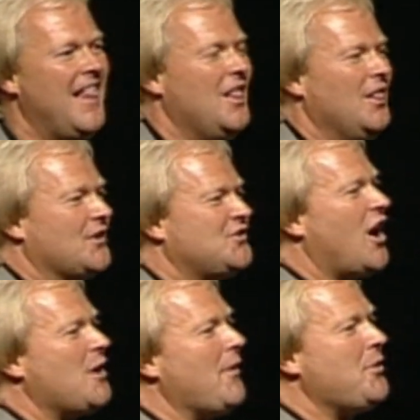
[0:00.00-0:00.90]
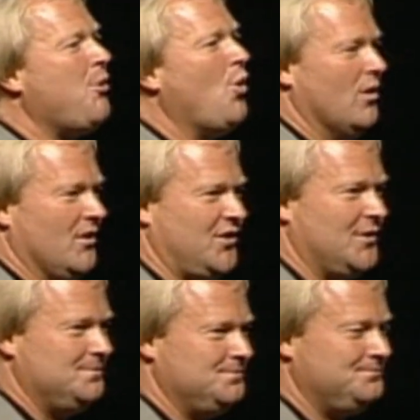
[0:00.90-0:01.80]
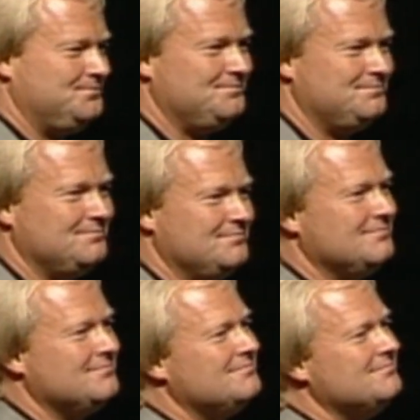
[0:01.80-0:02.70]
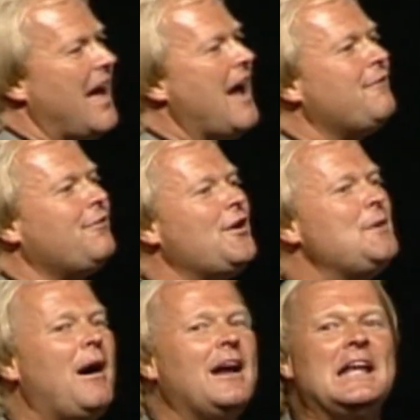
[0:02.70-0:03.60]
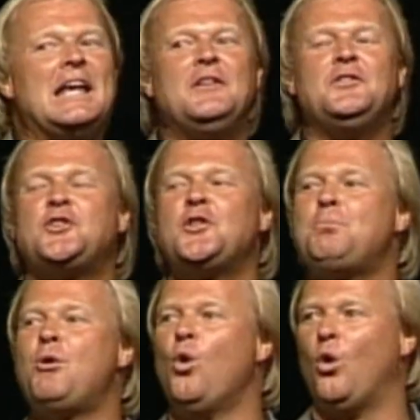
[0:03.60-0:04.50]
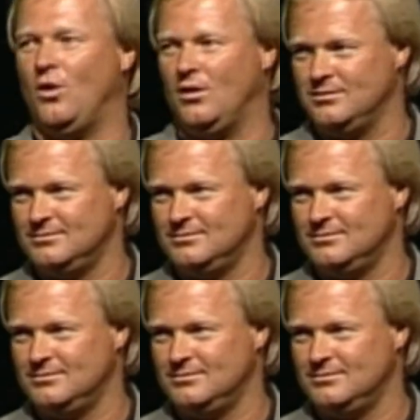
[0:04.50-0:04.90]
Let's talk about the pools. Everybody into the pool.